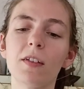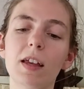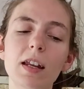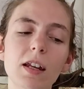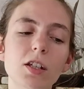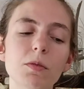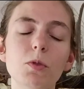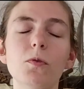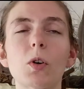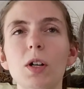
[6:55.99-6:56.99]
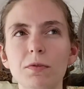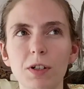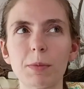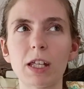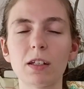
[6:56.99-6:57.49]
They needed to move on
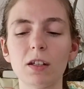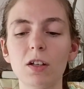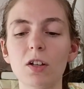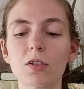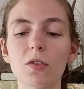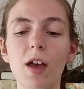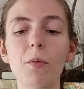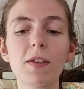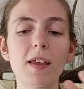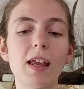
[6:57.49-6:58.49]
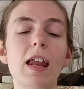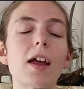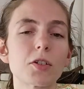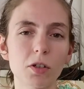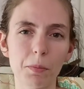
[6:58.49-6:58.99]
from it so that way they can
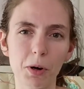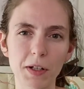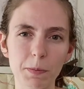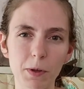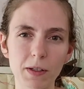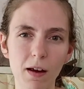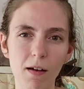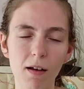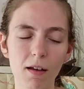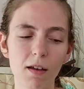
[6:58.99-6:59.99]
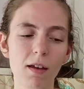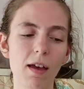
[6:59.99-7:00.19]
enter a prosperous era.